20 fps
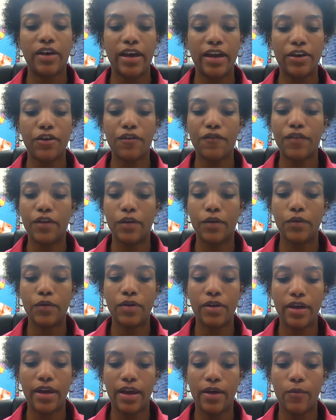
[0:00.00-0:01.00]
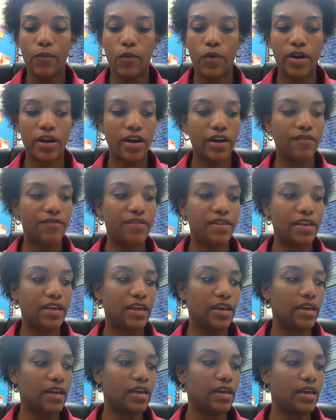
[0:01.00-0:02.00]
interviewed one of
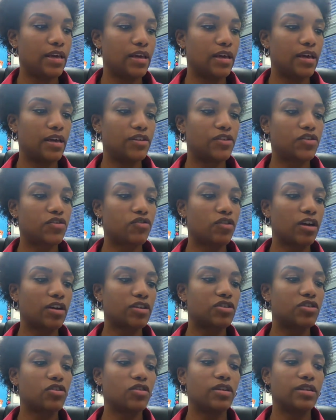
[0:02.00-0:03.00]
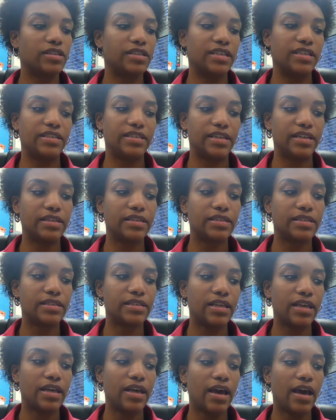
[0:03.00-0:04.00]
the instructional
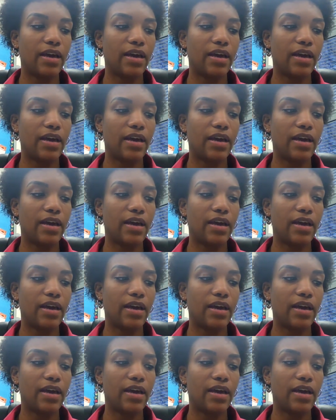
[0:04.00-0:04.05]
assistants.